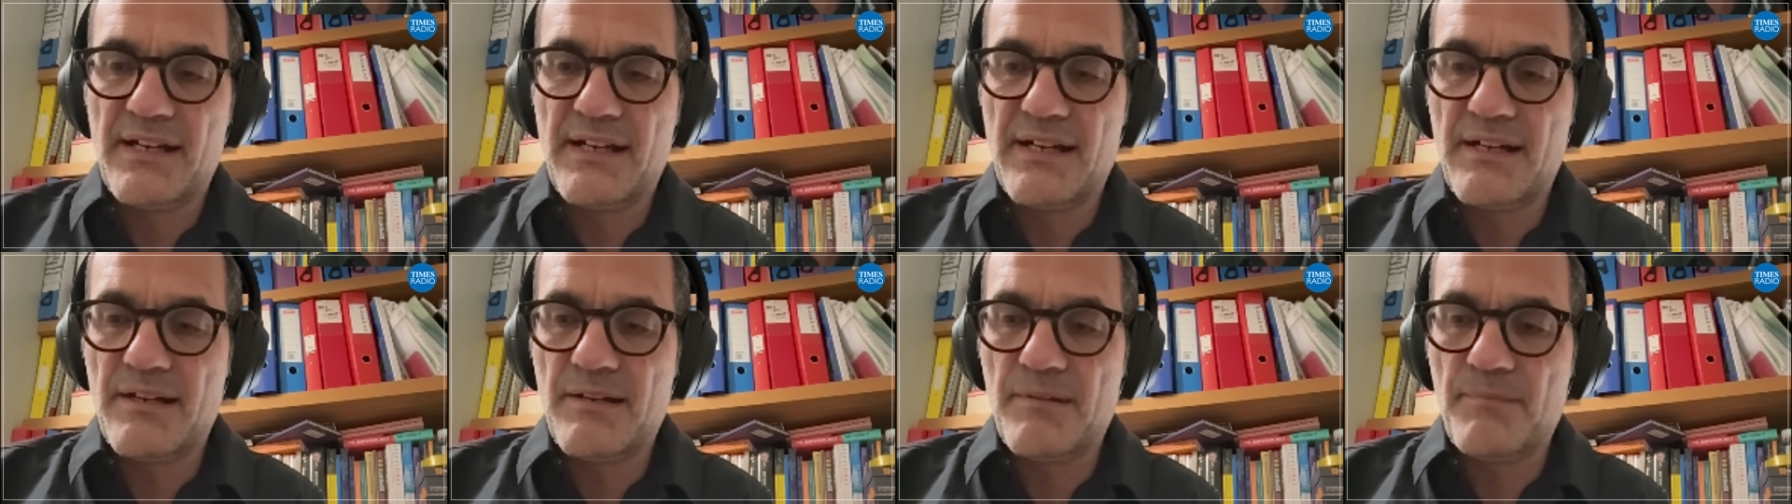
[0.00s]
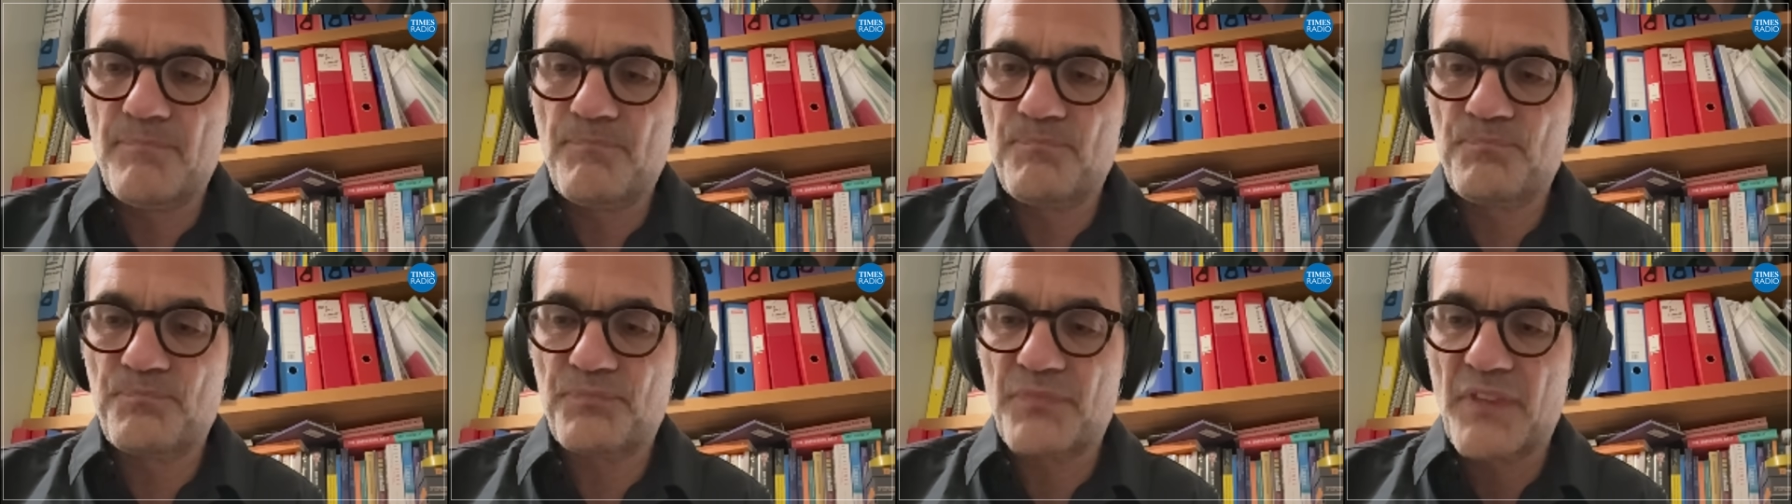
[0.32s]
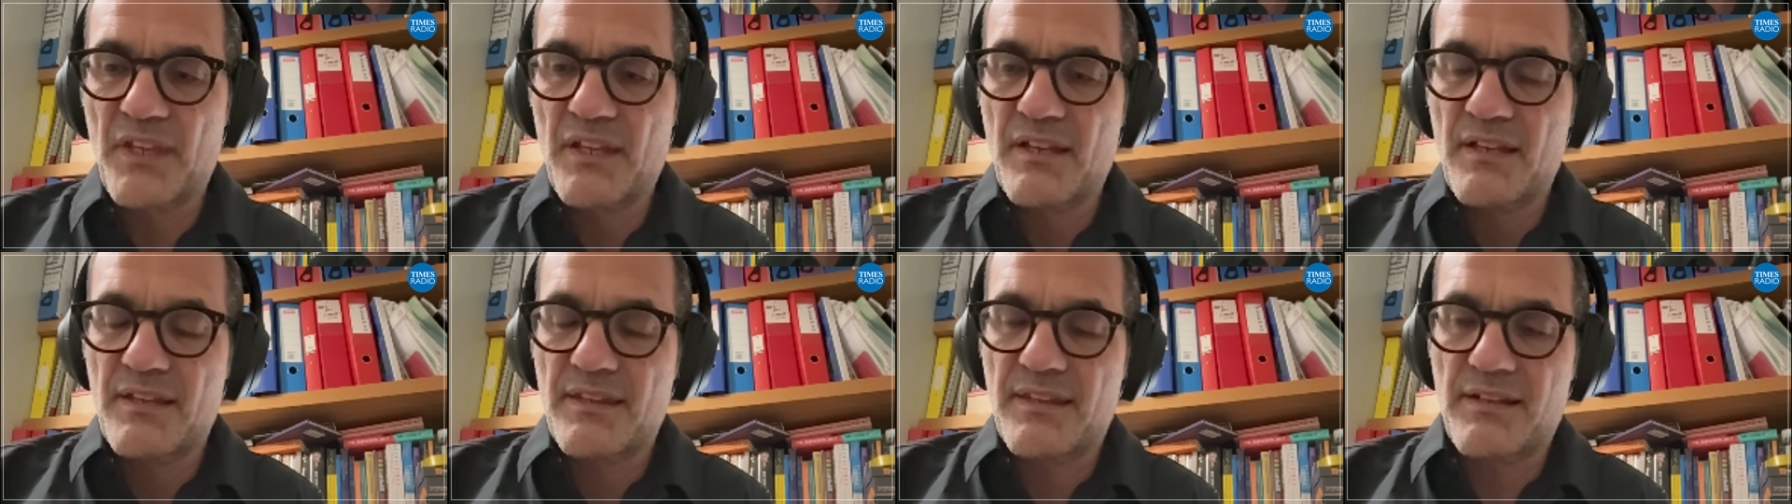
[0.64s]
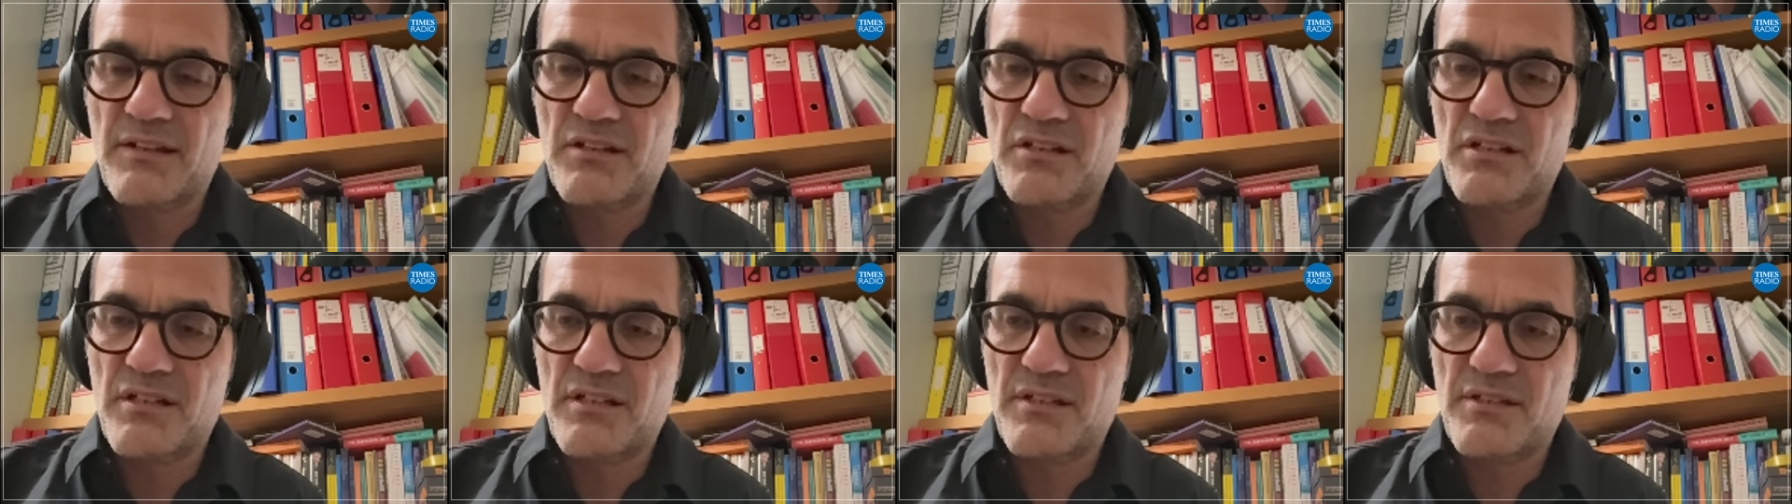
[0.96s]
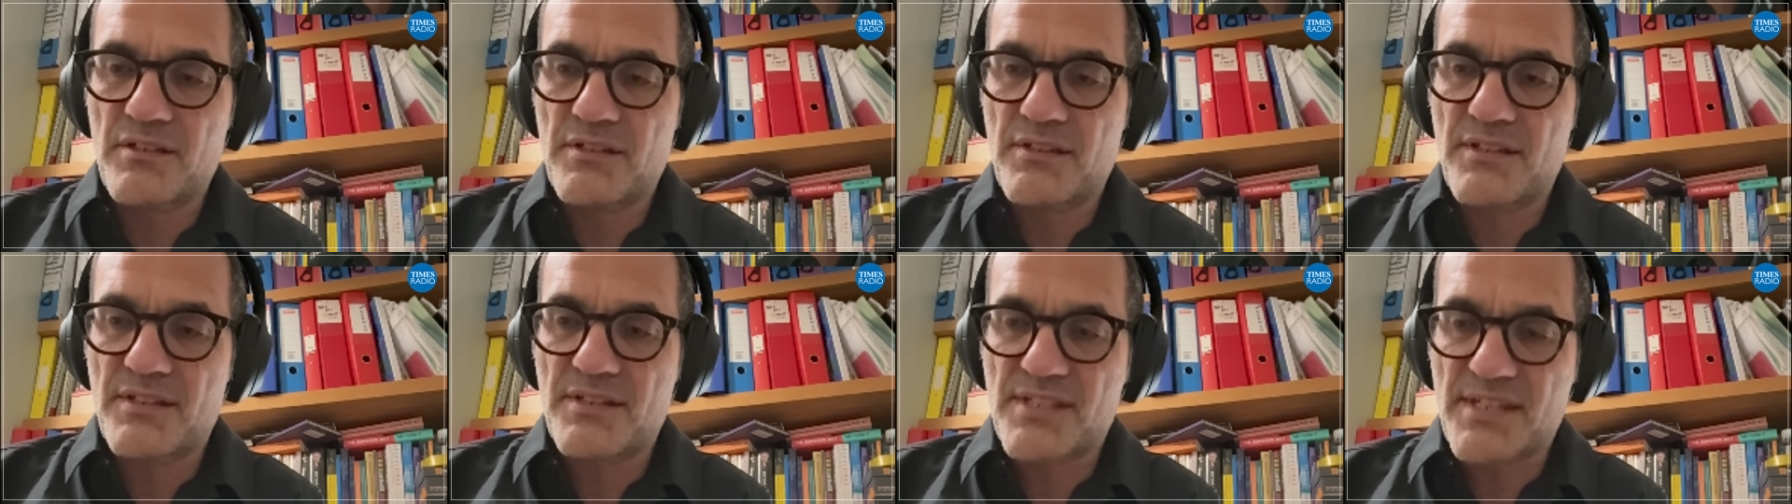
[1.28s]
Um,
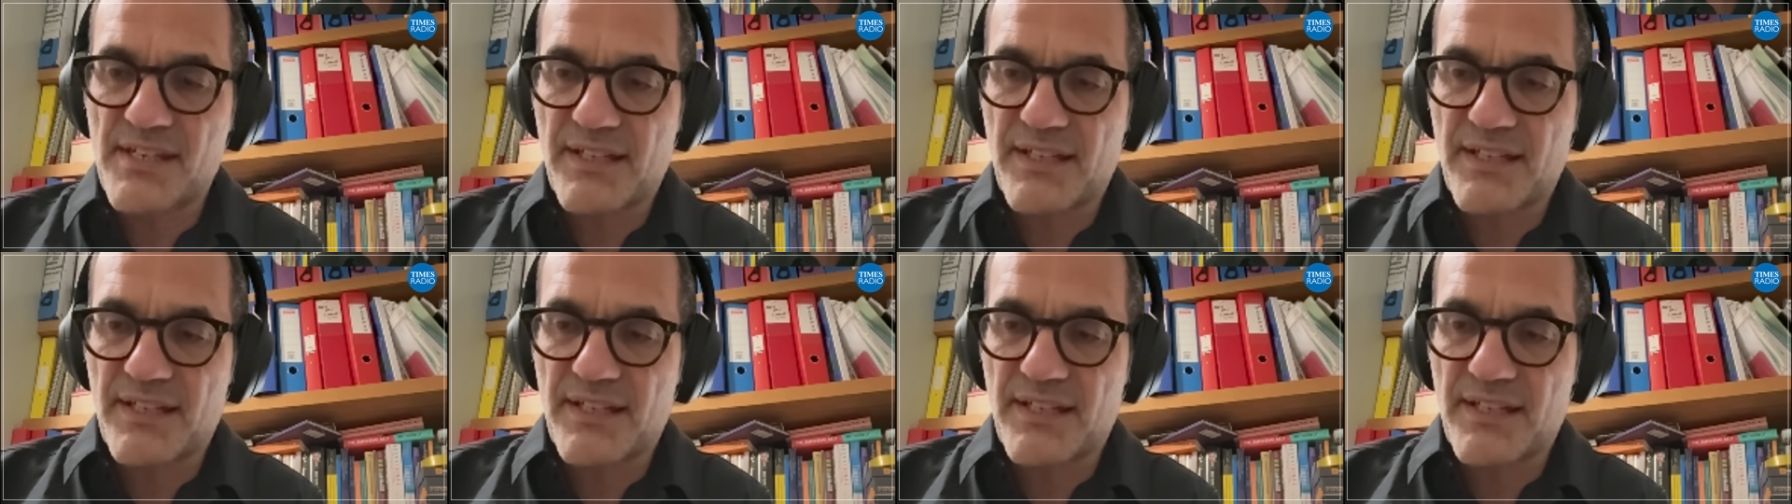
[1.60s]
there the